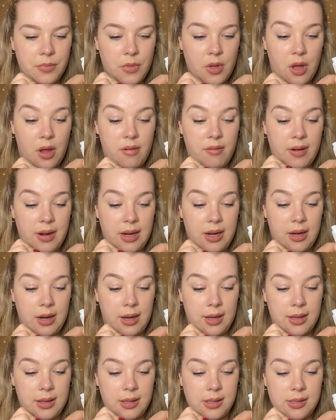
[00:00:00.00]
I really
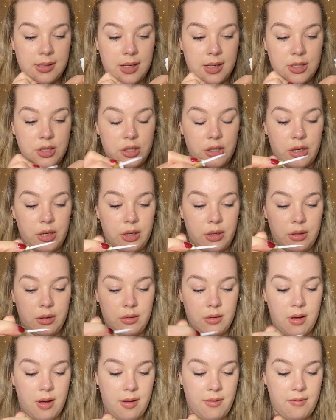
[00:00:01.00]
like this lash
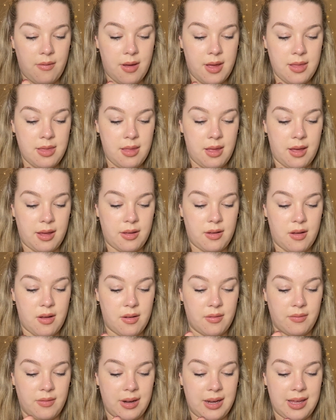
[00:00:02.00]
glue. I find that I
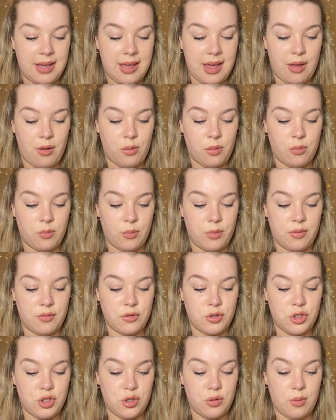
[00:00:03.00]
can't really get on with
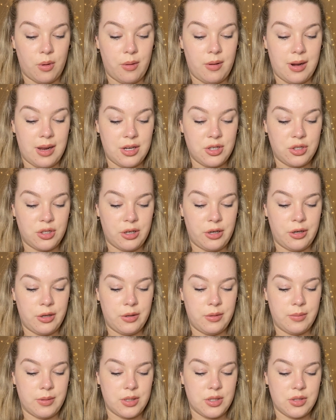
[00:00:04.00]
Duo lash
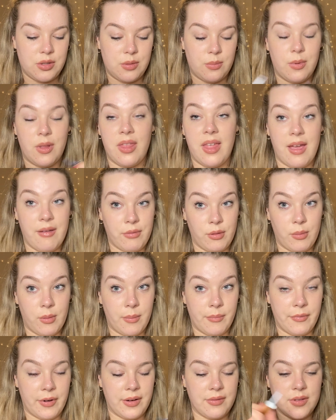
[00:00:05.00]
glue, which is the one that
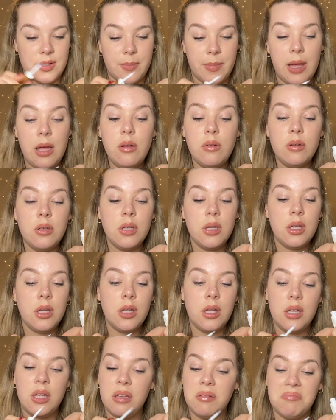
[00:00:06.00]
everyone raves about.
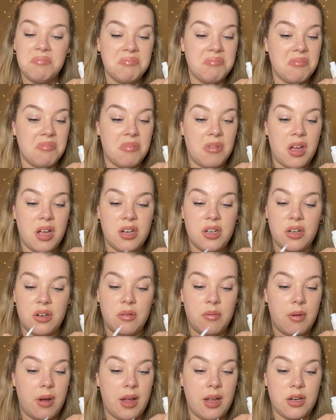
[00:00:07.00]
I don't know
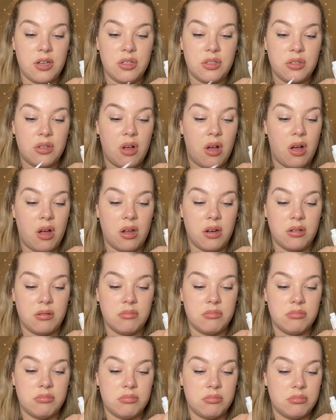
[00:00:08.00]
why, I just can't
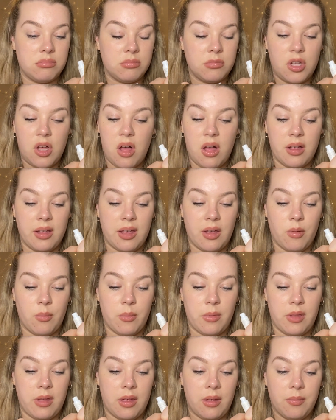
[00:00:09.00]
get on
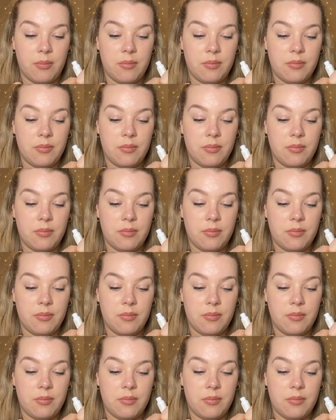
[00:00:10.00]
with it.